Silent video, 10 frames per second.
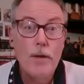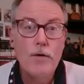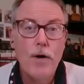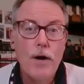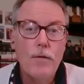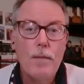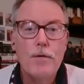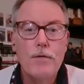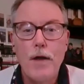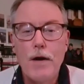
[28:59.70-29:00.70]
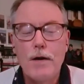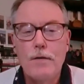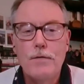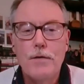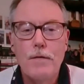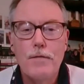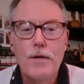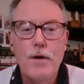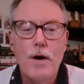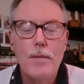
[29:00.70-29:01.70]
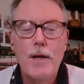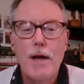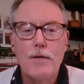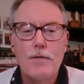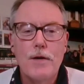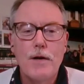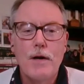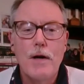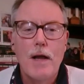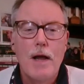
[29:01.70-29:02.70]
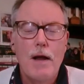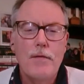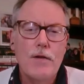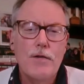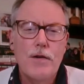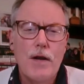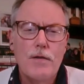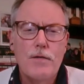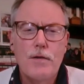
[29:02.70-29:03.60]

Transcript: be great representatives of the Army as they're having the chance